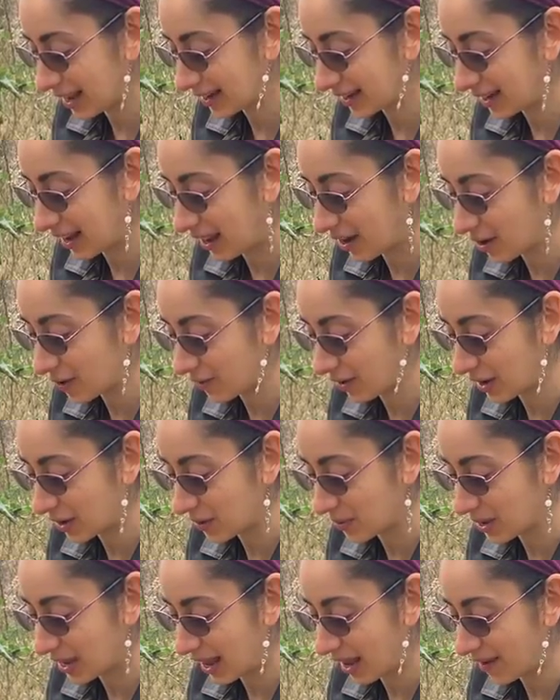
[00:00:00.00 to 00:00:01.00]
And in
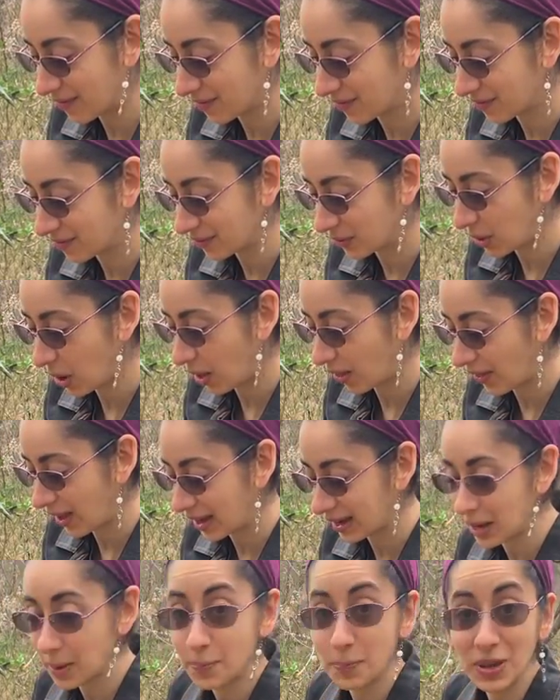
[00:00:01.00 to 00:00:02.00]
Ayurveda, we call
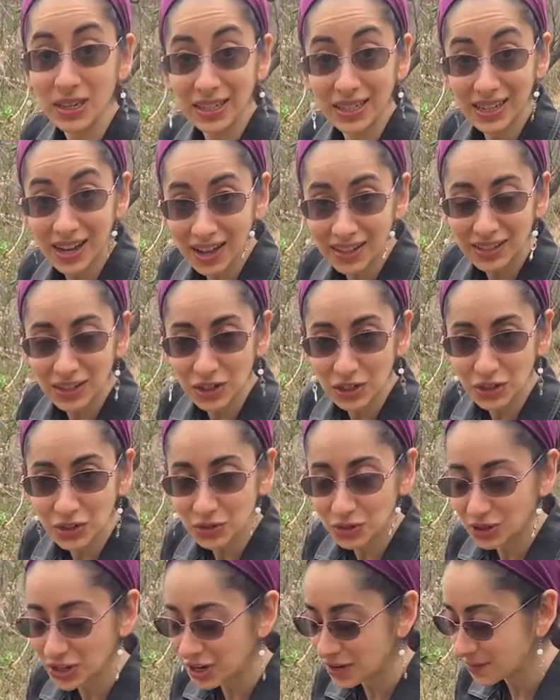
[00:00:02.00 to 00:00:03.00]
that a pitta
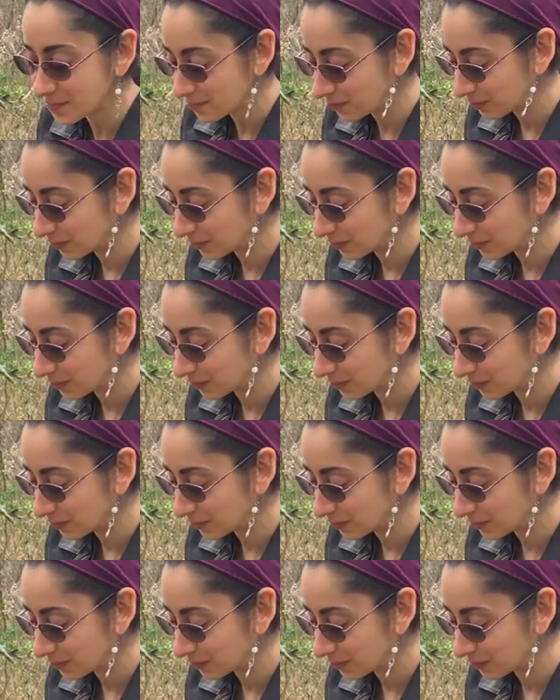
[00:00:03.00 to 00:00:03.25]
constitution.